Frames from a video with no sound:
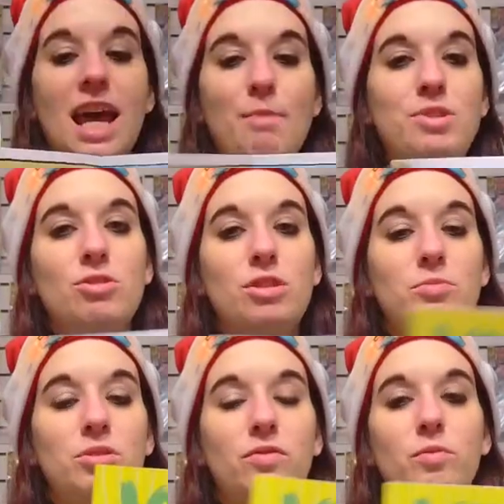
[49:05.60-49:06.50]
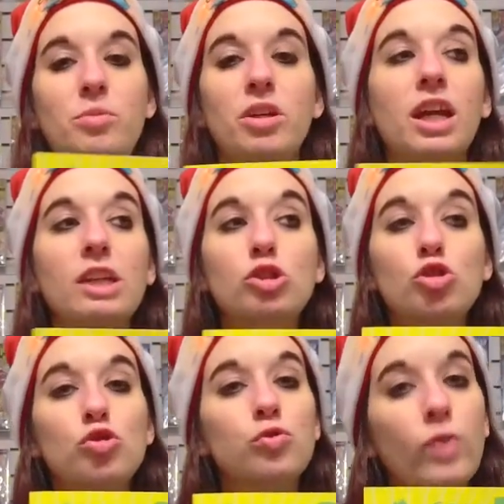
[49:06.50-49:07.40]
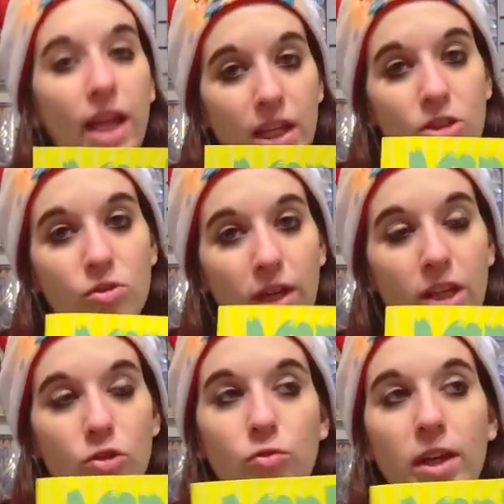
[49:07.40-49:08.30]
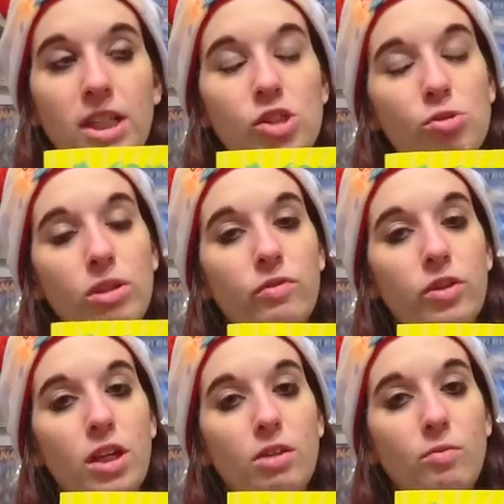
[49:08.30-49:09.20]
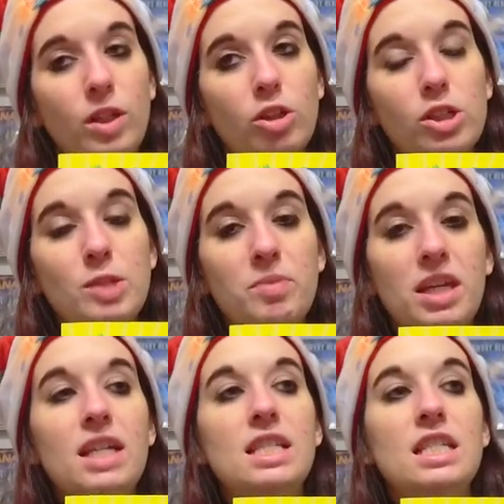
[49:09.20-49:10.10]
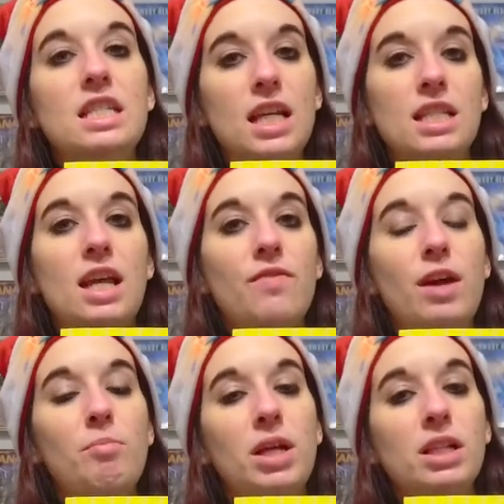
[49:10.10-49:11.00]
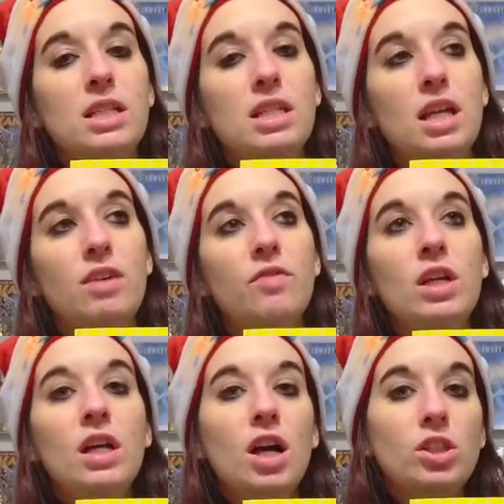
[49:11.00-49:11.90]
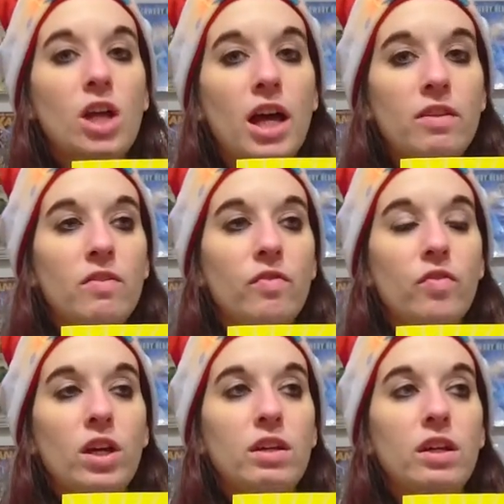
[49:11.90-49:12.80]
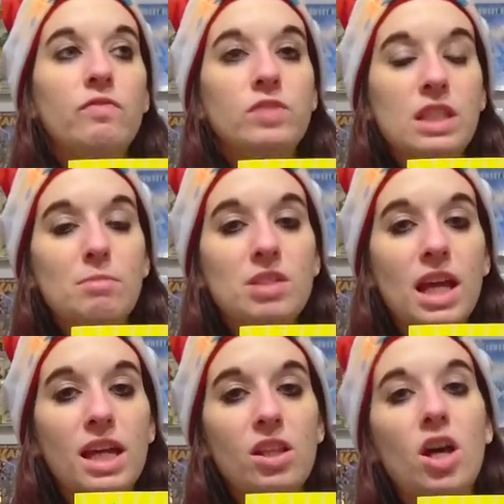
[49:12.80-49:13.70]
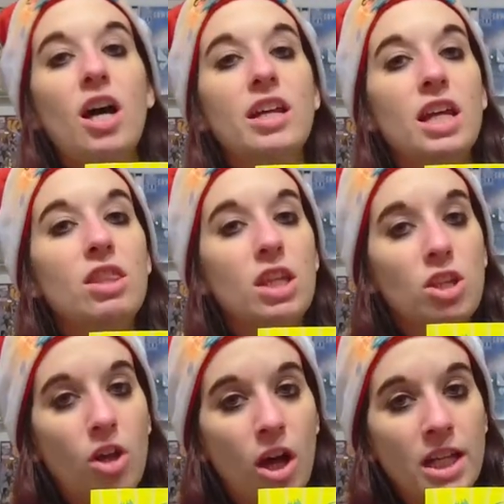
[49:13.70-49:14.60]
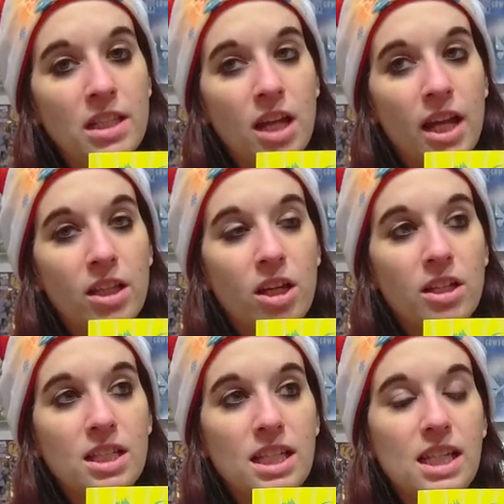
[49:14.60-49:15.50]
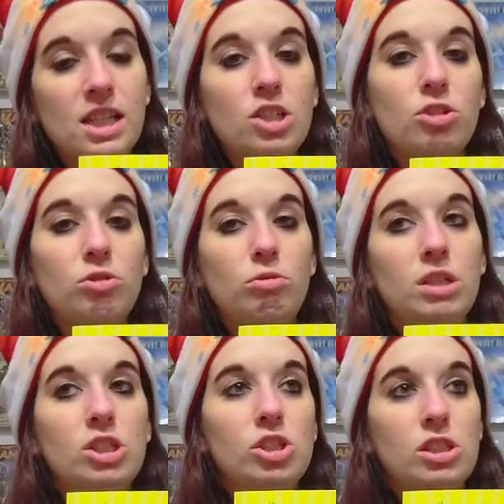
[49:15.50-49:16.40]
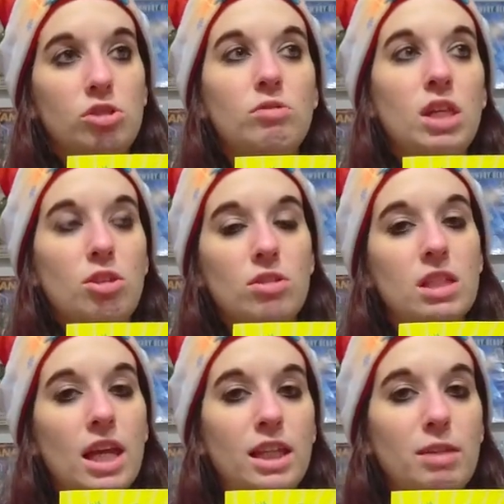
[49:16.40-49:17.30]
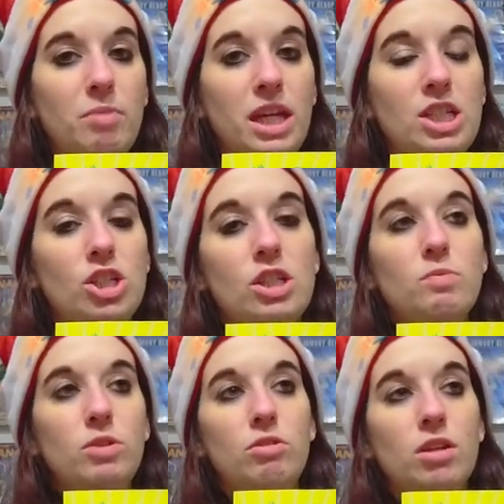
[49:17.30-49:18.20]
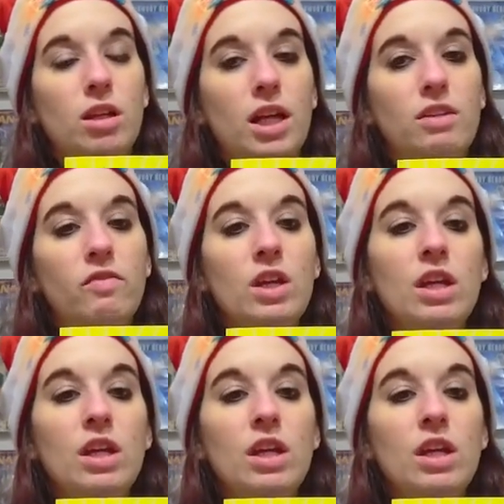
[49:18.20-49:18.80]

absolutely beautiful book. It's great, great, great story for young readers because it does have that balance of a lot of uh, of some dialogue and then non dialogue scenes. So you can just you get those silent pages where you can kind of